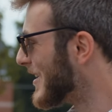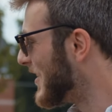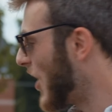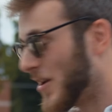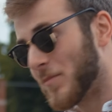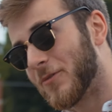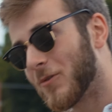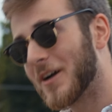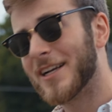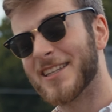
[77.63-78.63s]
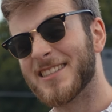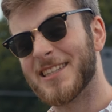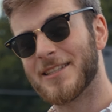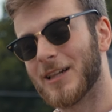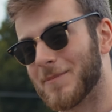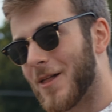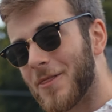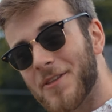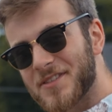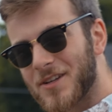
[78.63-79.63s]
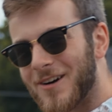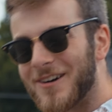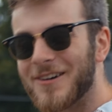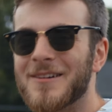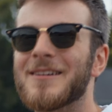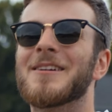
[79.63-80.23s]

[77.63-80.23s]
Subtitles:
Now, and before I get into detail about this car,